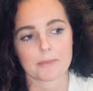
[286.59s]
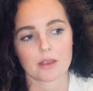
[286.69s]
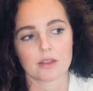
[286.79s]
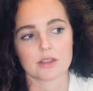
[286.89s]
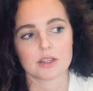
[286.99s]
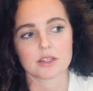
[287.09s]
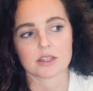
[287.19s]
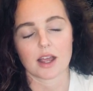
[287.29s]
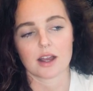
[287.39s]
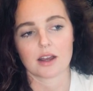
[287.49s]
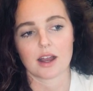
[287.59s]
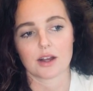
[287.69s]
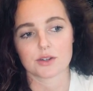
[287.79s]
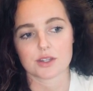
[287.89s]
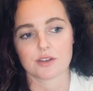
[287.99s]
These
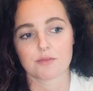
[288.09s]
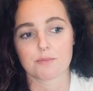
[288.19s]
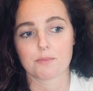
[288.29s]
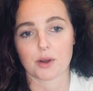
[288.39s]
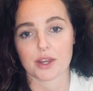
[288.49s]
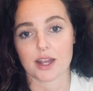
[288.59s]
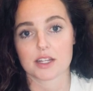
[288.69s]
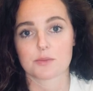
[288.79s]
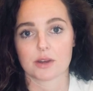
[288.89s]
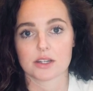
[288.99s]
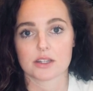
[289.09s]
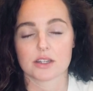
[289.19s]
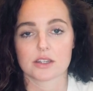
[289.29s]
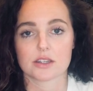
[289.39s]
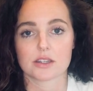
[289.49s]
out of body
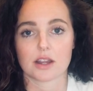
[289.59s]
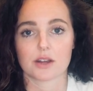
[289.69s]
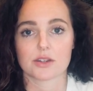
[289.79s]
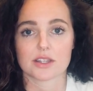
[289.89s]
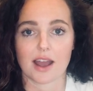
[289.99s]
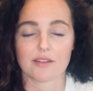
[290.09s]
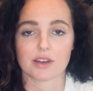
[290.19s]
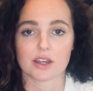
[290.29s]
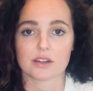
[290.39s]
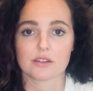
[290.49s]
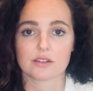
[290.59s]
experiences I was having,